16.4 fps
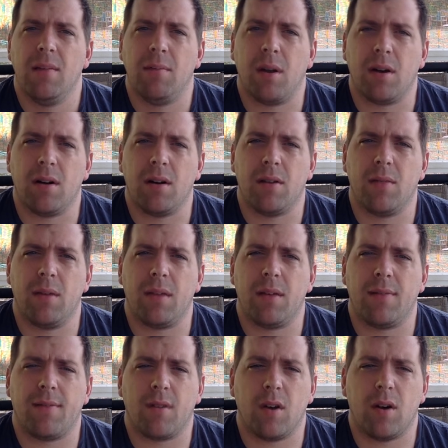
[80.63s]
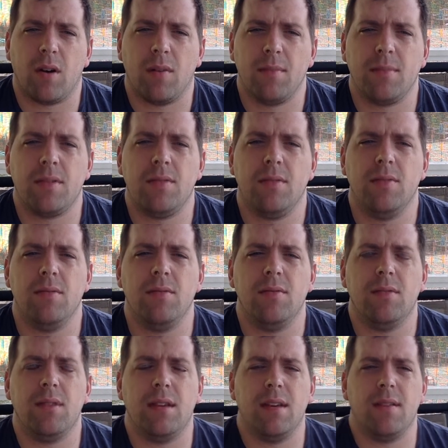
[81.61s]
partnered with a firm
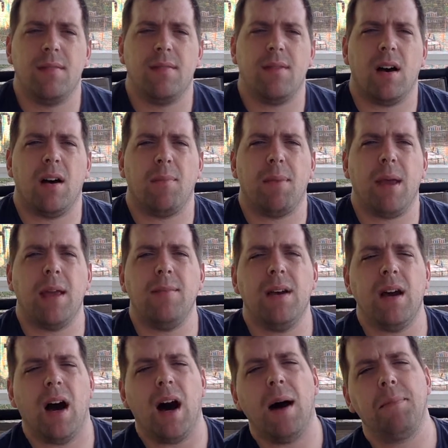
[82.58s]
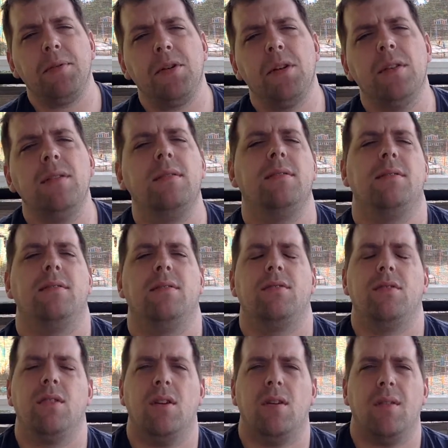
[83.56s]
to give payment options.
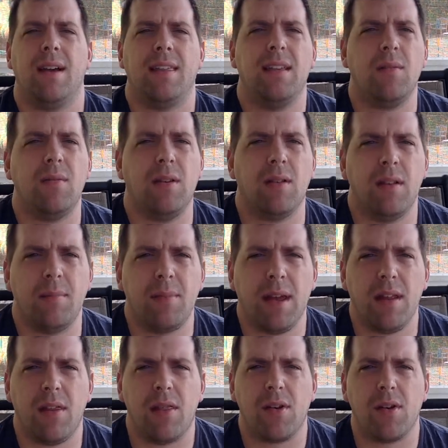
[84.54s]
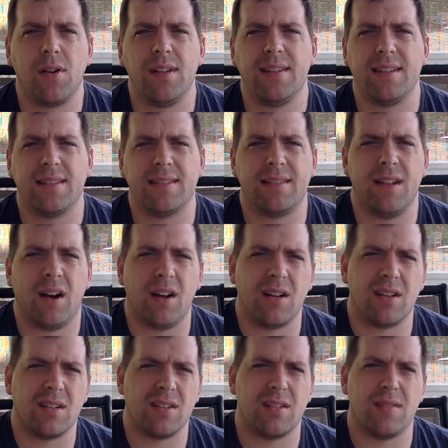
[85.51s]
So I think we only paid
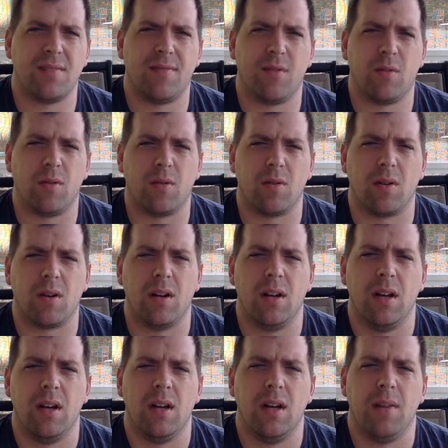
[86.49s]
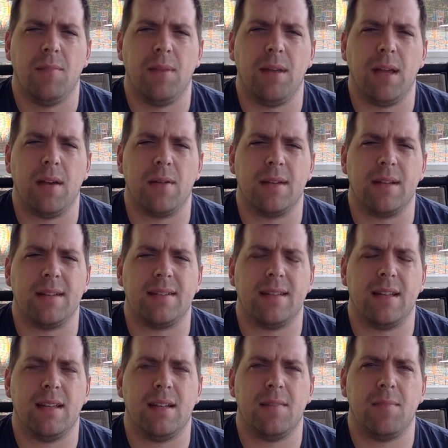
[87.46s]
$36 for being able to
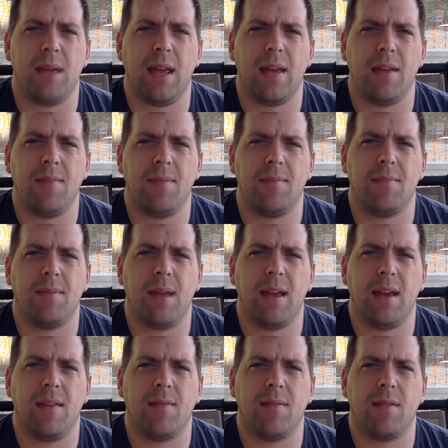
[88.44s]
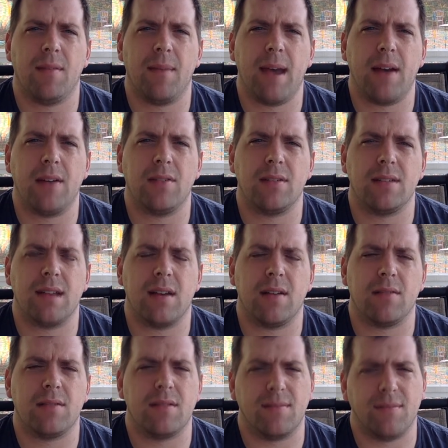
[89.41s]
extend paying for the mattress
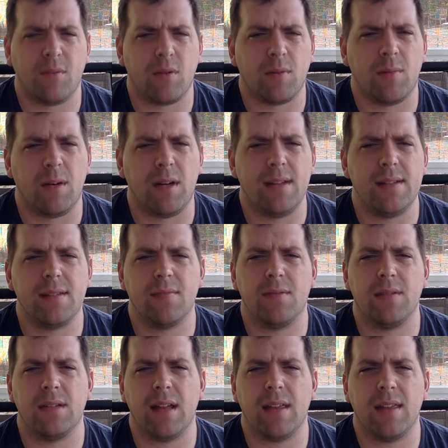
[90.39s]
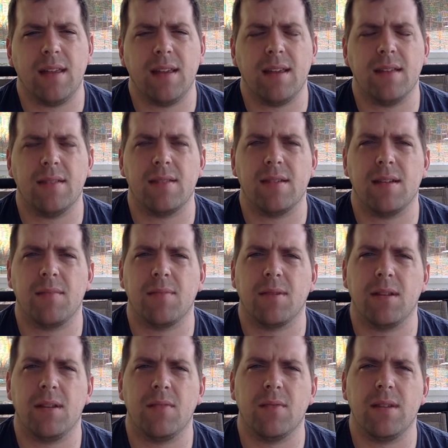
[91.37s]
out to 4 months, which I think is
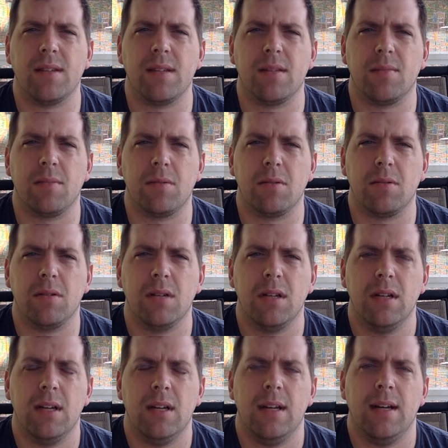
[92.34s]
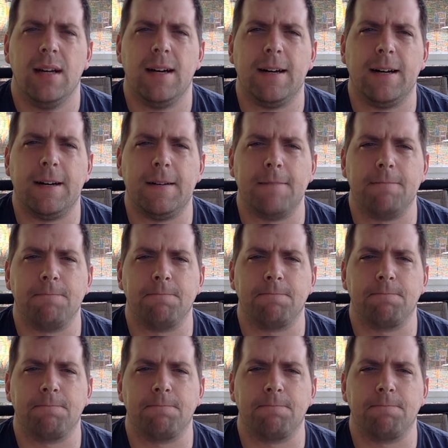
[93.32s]
pretty reasonable. So